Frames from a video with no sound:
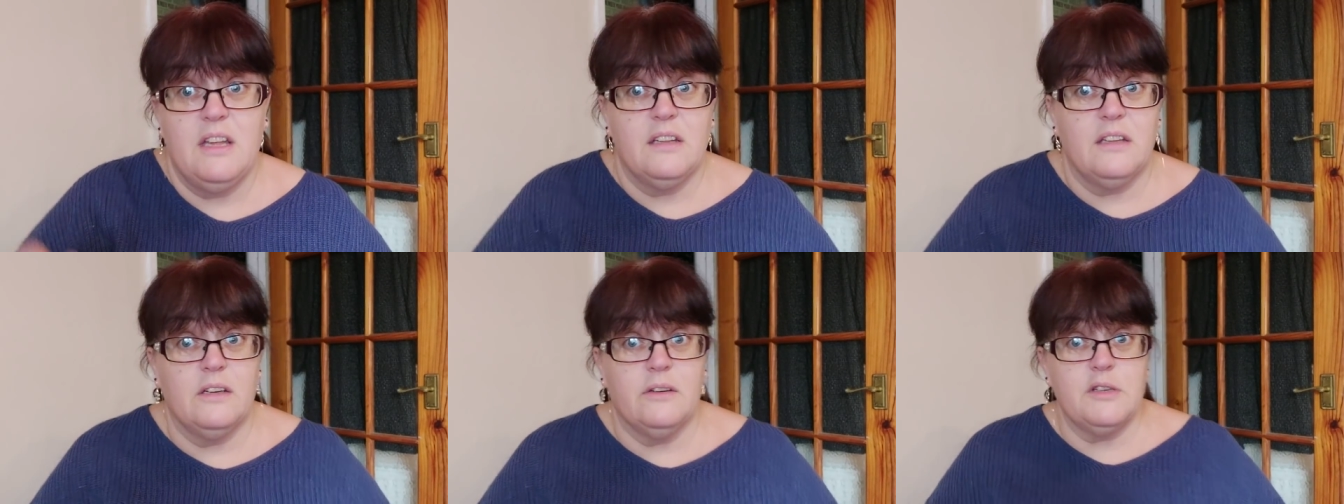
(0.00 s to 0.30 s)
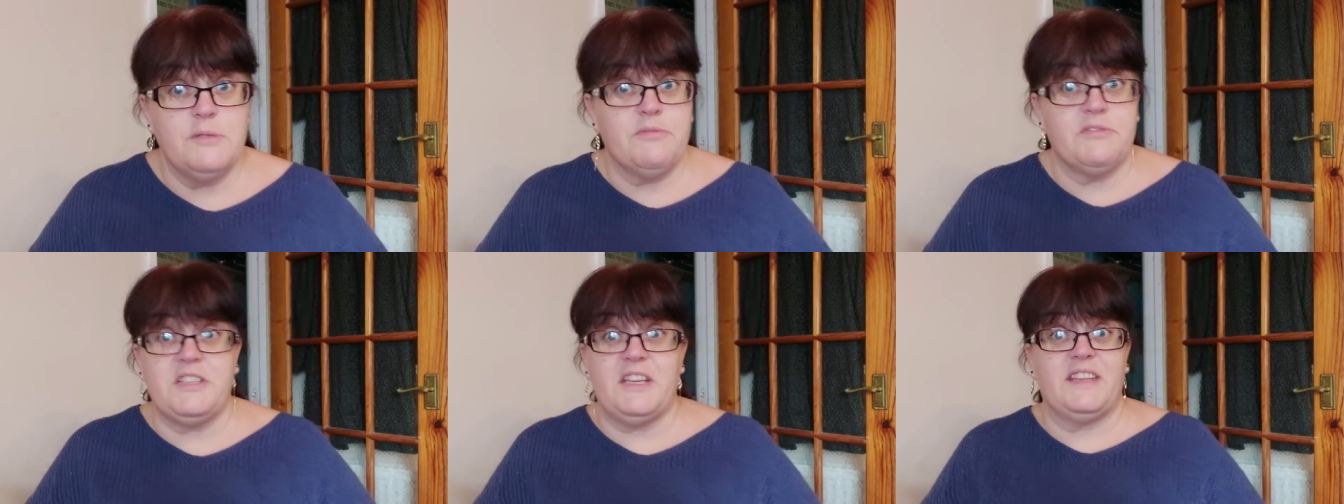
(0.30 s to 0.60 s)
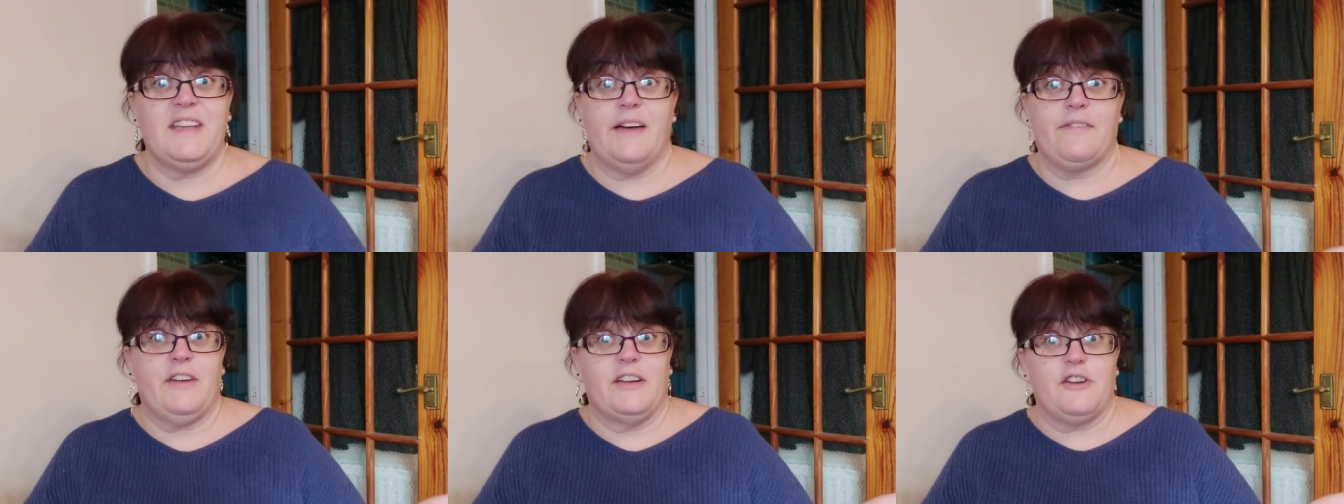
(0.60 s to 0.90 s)
They always
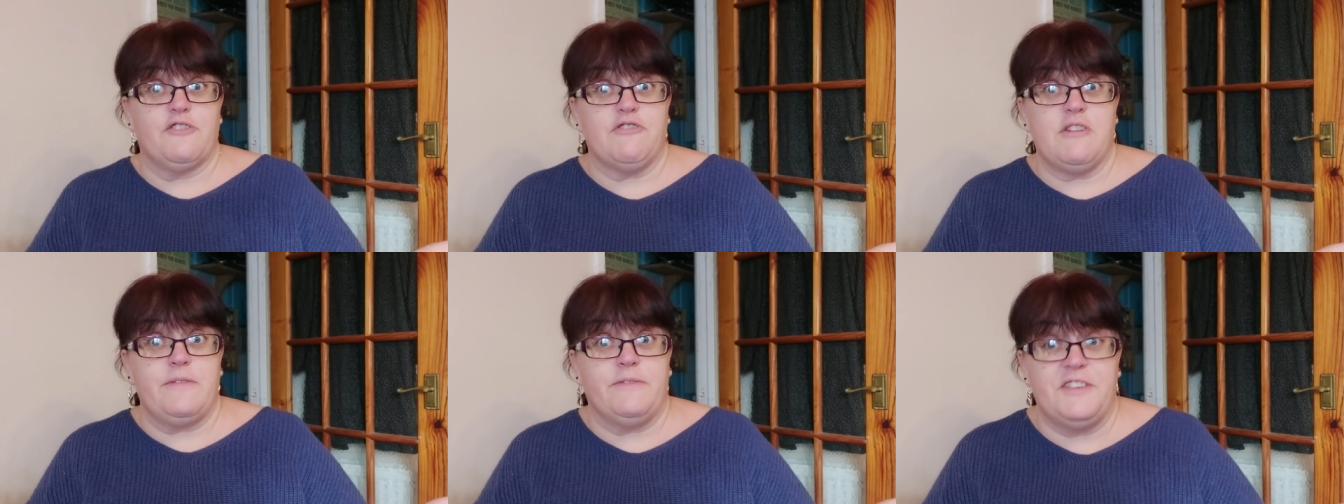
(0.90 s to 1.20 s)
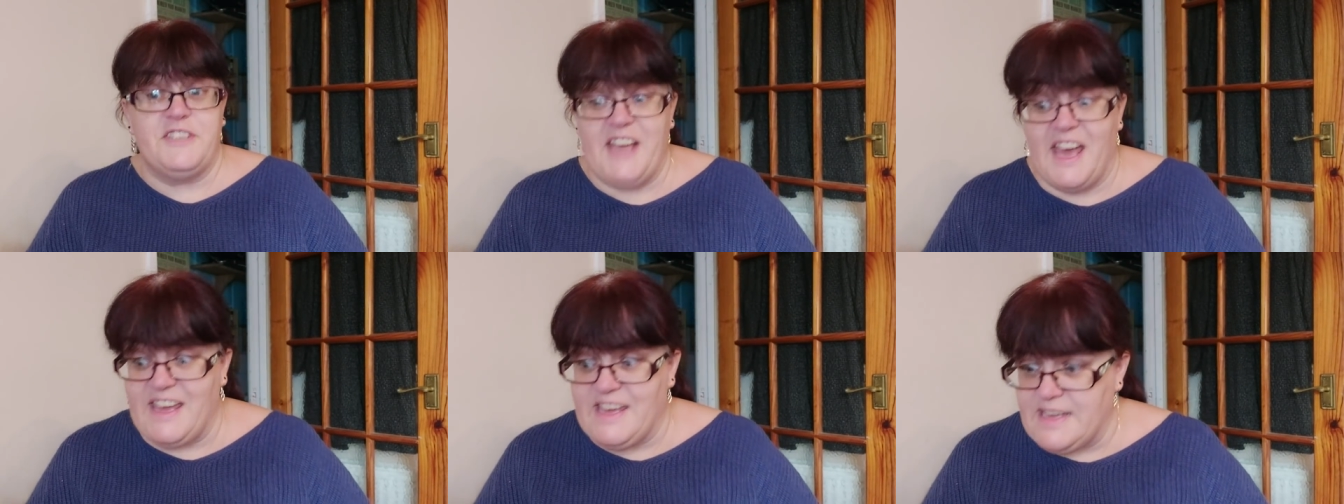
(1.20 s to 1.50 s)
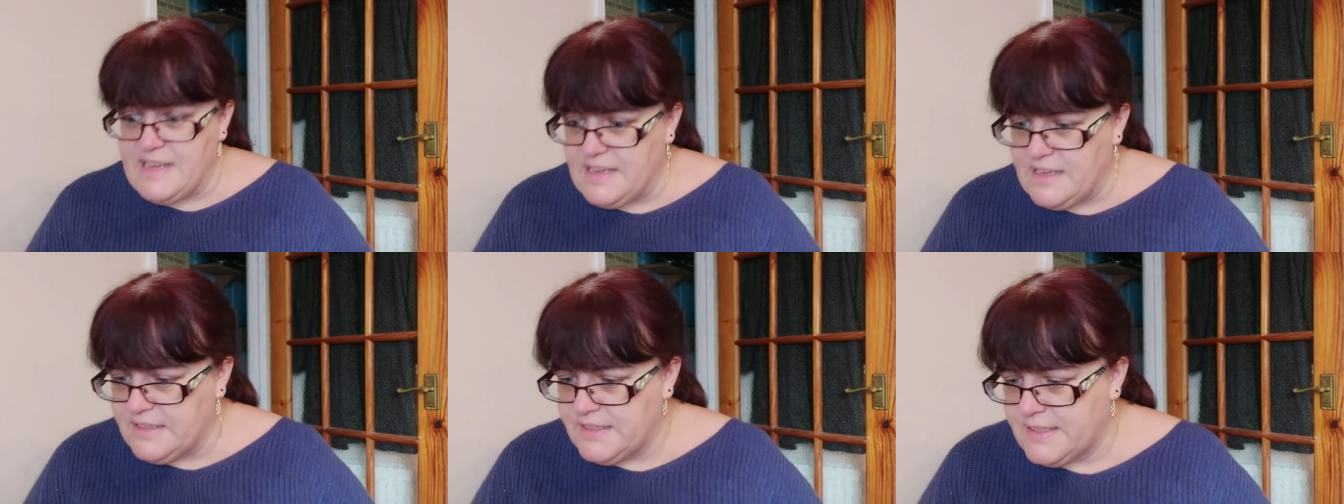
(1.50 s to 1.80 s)
pretend they haven't had a treat for
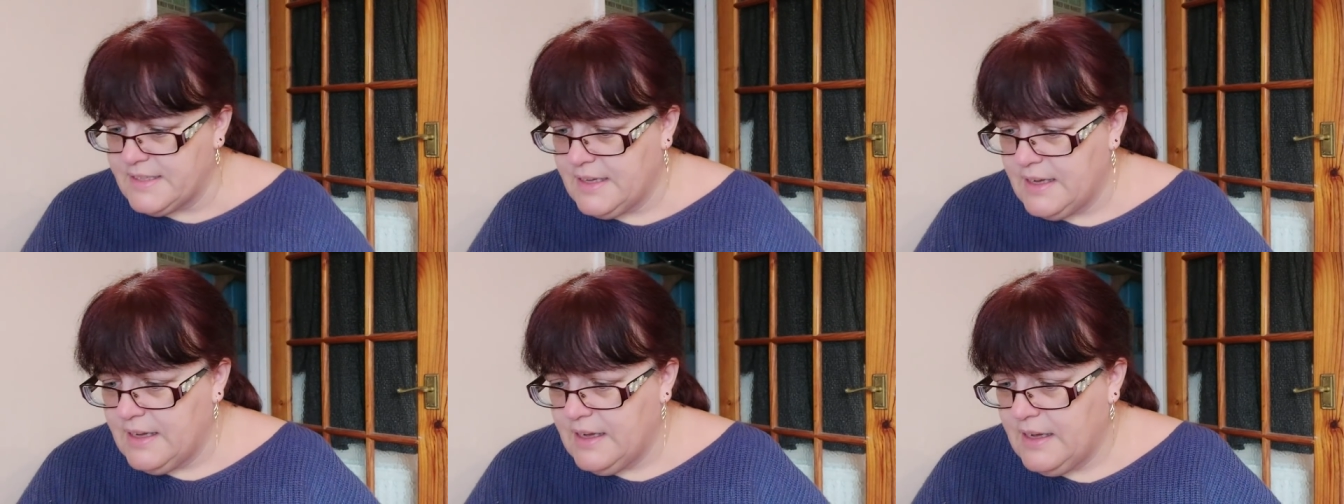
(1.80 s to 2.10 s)
days.